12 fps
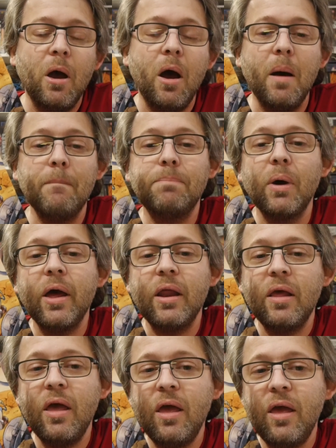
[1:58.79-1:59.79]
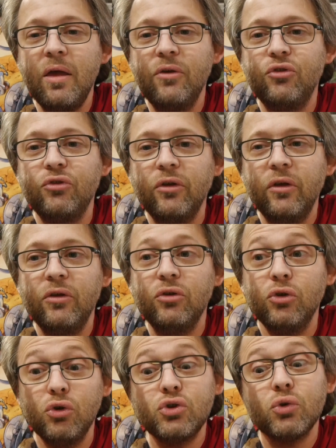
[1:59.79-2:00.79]
um, but as
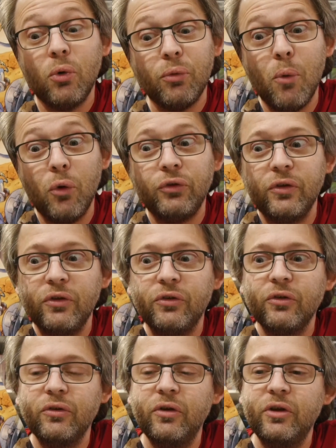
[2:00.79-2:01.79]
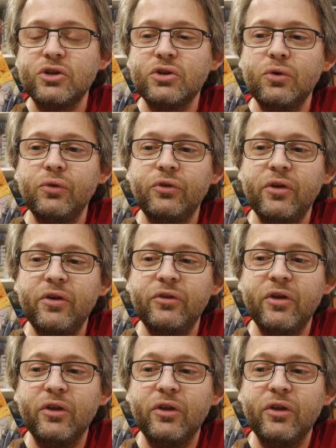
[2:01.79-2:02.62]
usual with most of these issues, is